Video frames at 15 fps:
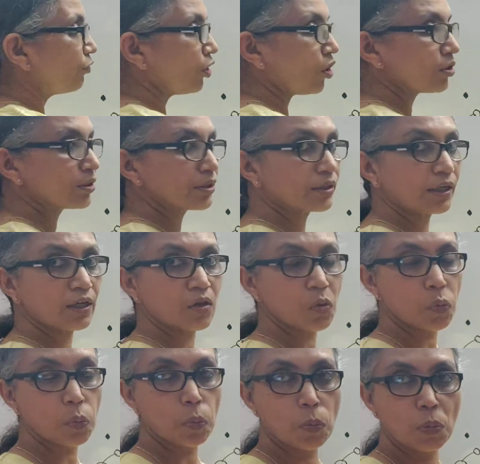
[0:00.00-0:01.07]
have lost their
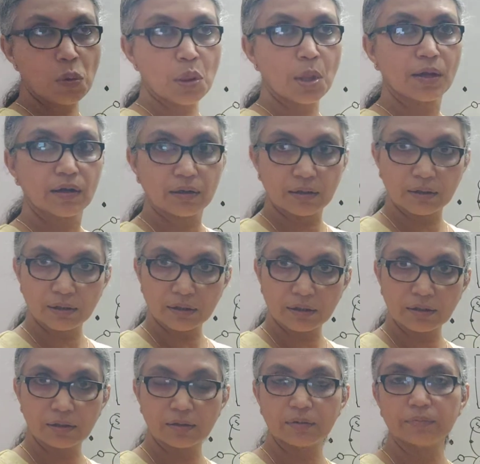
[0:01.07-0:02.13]

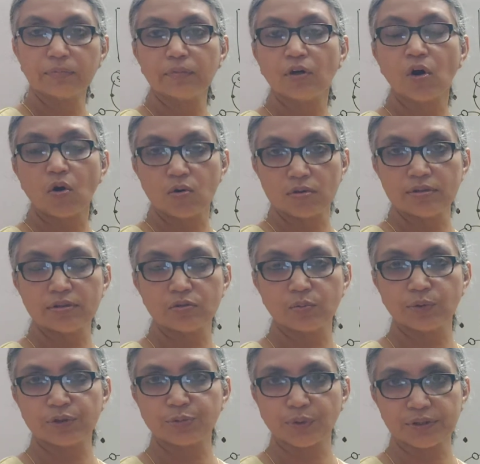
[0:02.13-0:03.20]
holes,
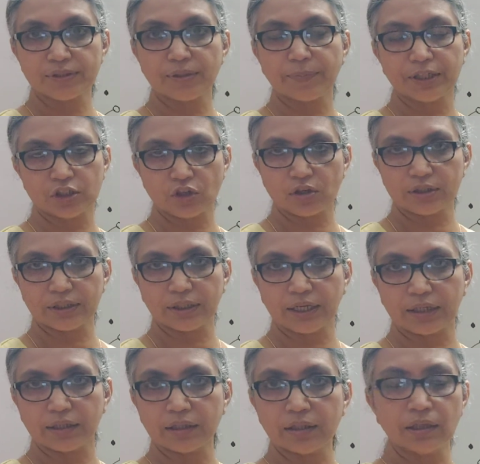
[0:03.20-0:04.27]
which was their majority
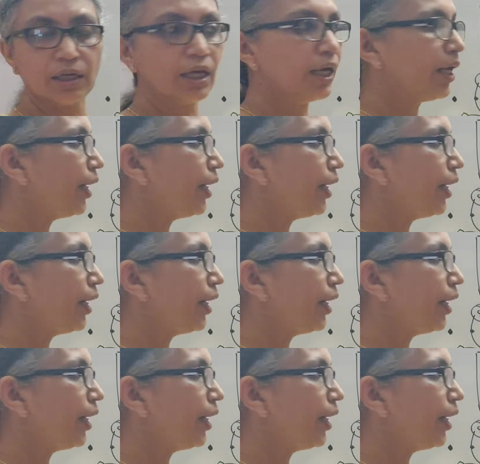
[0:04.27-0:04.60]
carrier,